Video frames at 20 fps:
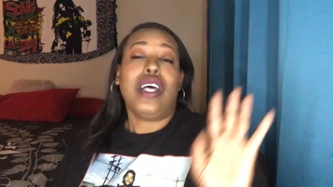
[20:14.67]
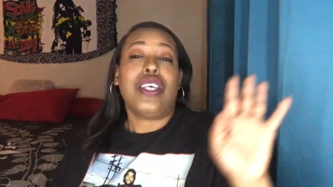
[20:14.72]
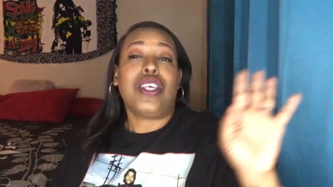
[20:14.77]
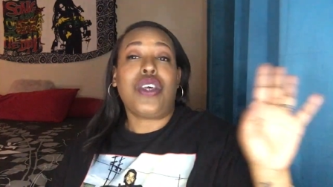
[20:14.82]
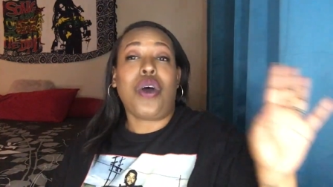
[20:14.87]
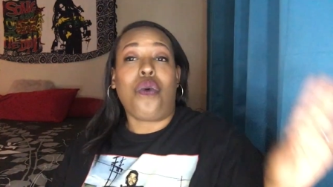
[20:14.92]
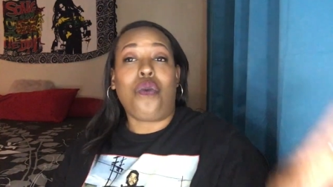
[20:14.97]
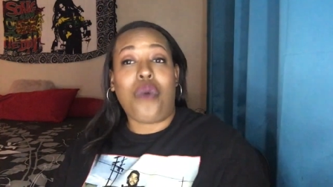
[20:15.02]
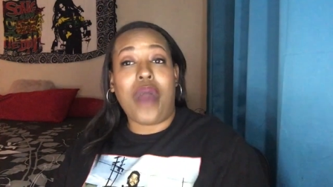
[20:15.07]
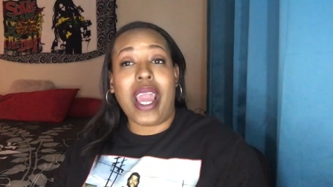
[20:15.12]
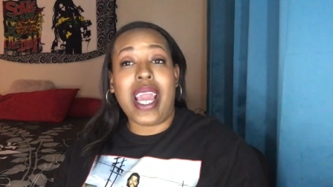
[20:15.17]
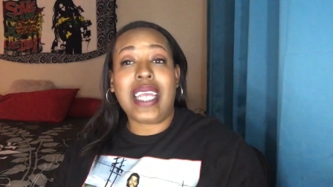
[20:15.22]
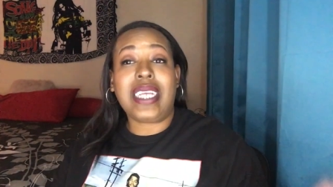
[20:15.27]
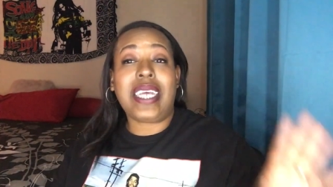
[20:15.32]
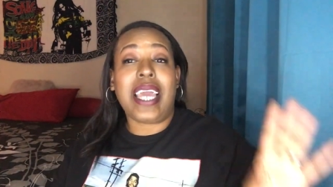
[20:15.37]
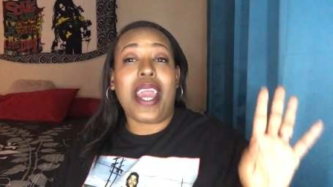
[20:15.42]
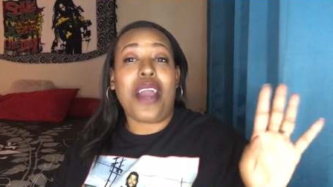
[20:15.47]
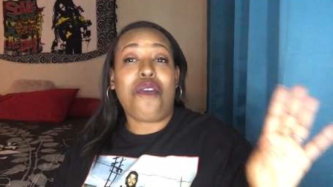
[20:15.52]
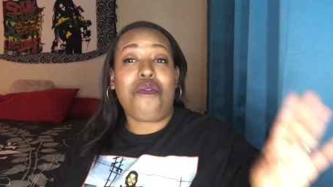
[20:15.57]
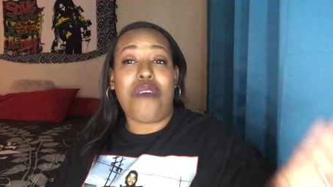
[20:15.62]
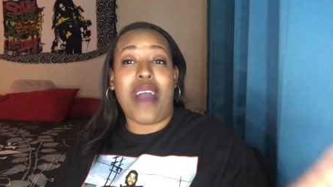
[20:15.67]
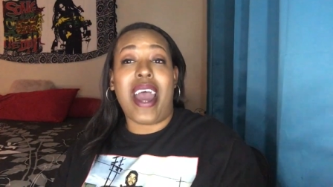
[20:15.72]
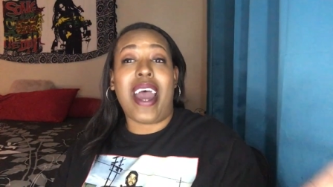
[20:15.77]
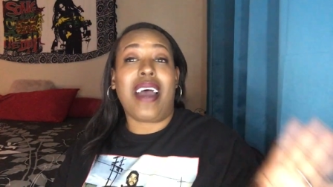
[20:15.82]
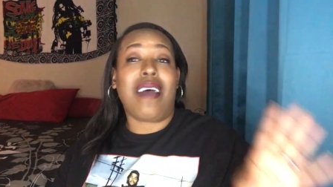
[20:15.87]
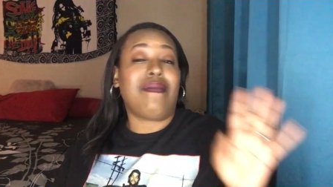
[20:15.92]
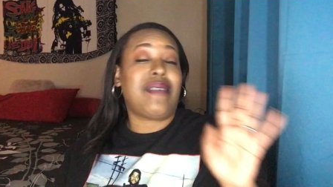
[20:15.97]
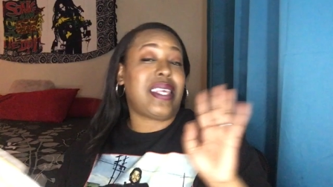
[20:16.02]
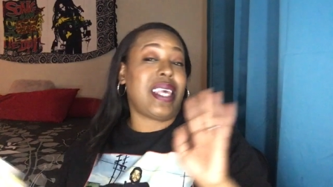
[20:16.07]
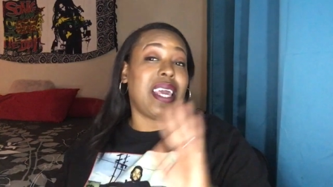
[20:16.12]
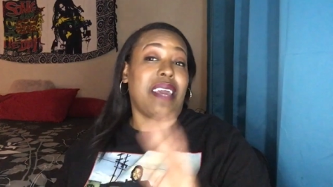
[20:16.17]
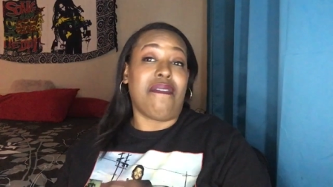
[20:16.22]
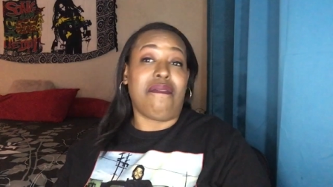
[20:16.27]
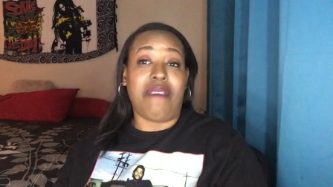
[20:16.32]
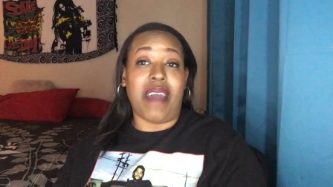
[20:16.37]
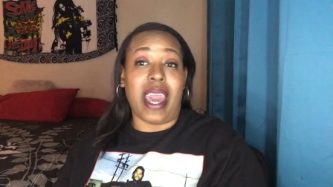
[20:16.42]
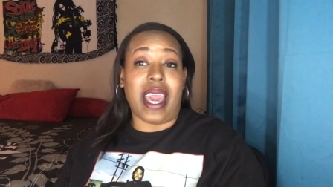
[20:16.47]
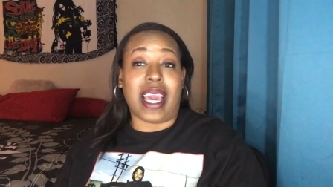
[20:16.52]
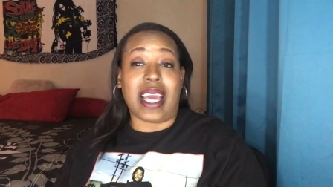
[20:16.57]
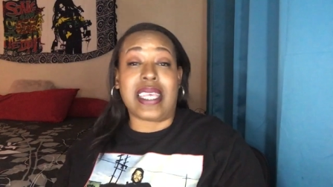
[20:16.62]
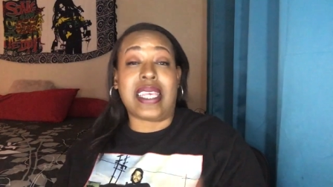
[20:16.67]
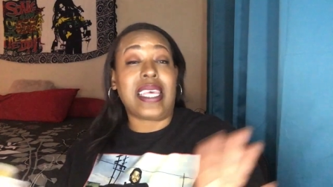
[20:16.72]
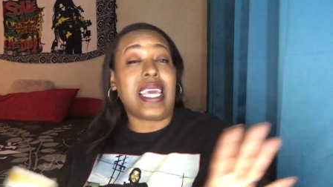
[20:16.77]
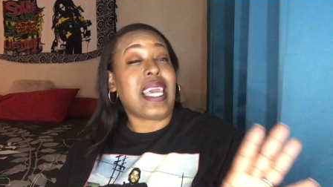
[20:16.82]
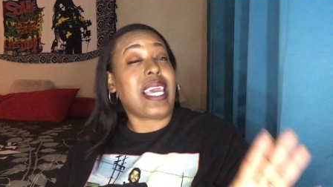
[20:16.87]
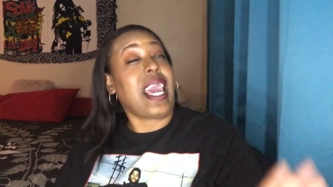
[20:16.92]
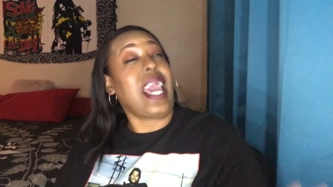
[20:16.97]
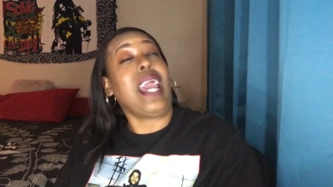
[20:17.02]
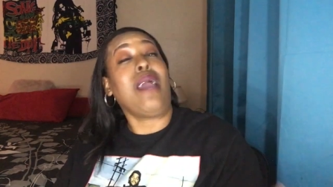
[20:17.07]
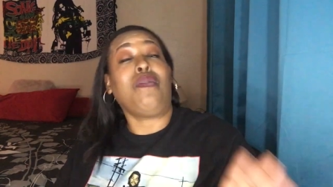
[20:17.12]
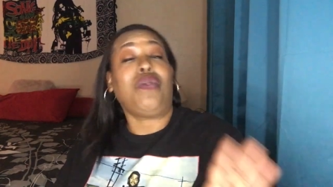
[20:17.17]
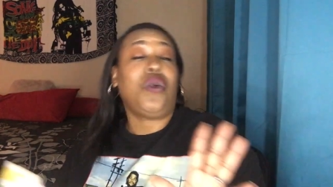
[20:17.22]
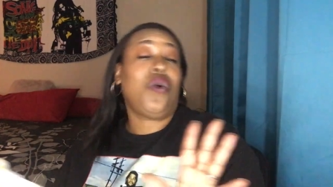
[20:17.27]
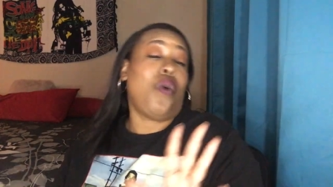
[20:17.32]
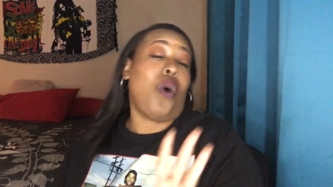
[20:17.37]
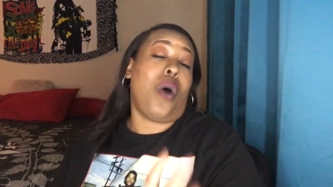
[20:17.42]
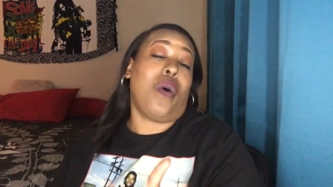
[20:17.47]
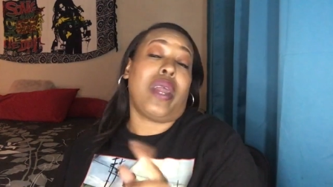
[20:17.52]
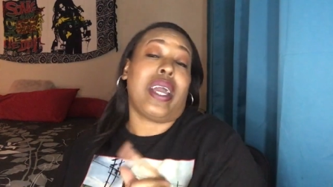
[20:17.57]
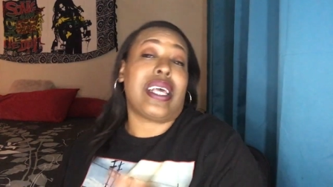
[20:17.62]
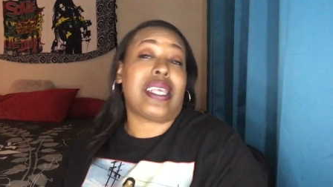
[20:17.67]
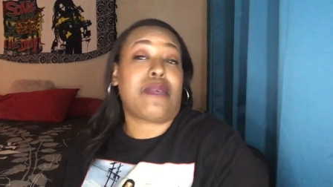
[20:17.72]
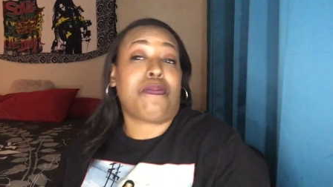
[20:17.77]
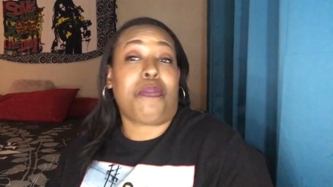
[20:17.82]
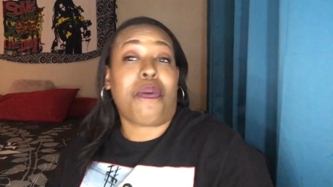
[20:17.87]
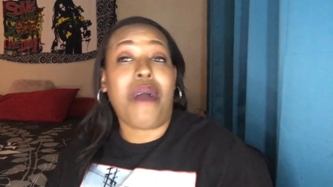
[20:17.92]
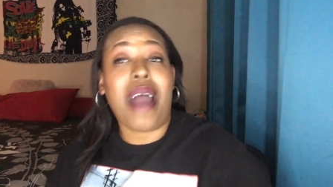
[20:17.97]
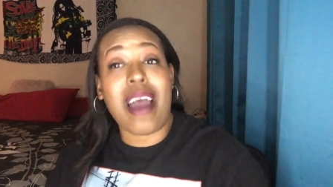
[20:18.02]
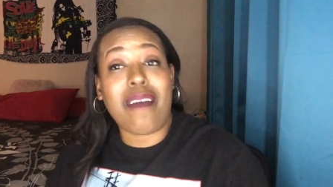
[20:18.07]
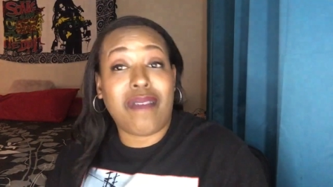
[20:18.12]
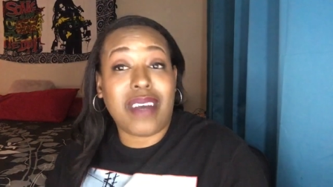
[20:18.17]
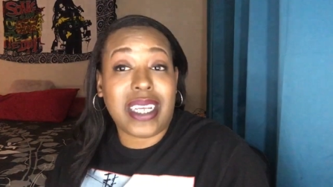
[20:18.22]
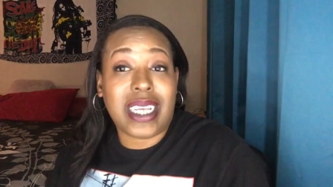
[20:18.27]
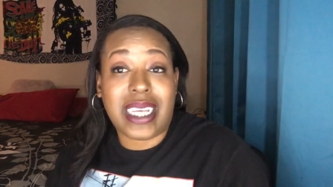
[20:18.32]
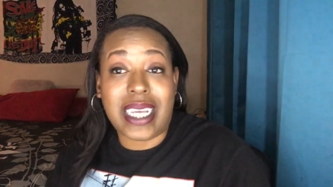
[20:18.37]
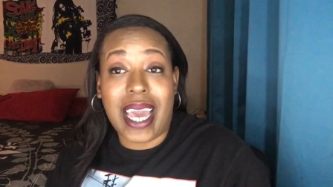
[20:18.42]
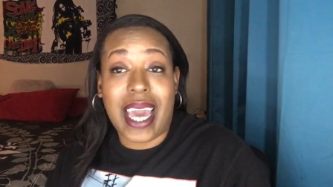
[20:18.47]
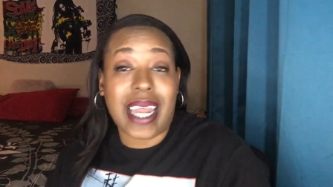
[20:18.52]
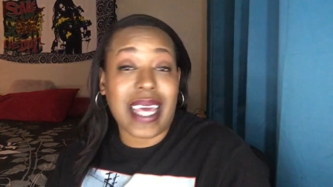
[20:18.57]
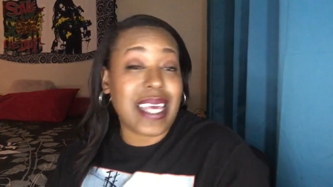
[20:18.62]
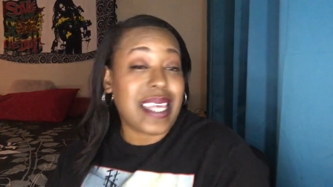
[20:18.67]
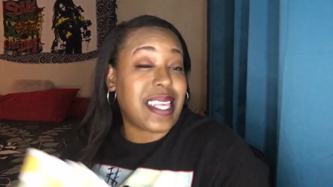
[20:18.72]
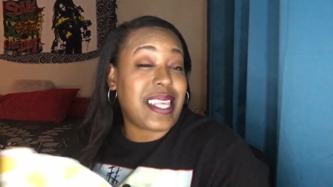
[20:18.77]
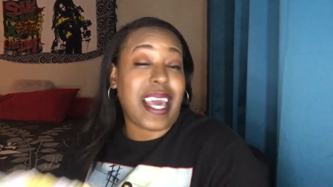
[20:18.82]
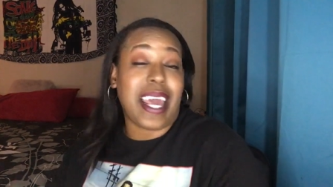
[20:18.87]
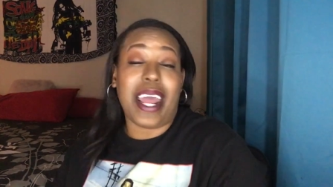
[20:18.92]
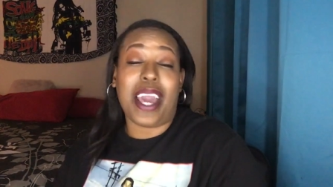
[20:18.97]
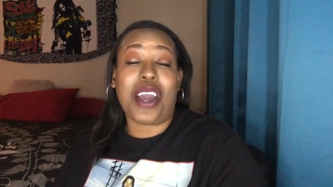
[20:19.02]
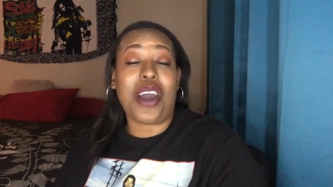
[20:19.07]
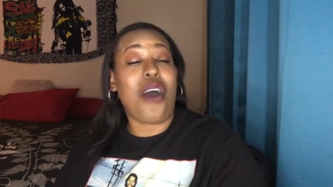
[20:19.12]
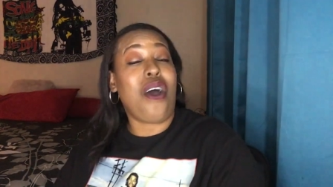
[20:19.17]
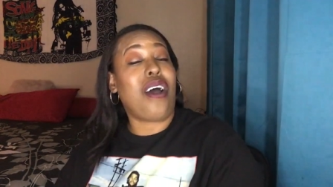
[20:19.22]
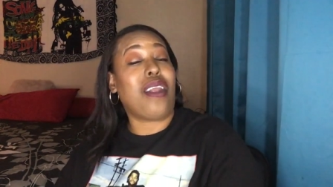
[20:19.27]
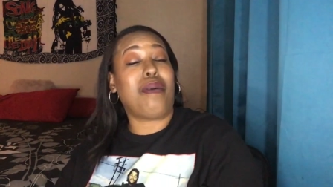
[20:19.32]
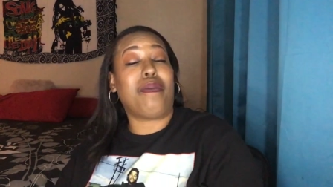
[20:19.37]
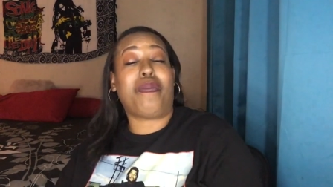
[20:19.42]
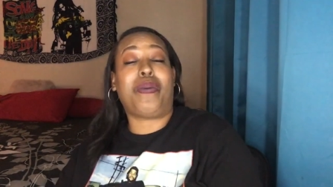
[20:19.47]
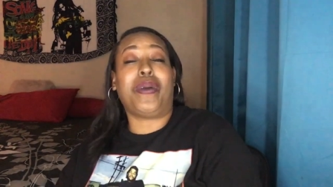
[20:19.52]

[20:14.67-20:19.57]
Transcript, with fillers: so Ray J arrives in Vegas. He came through on his private jet. He said they call him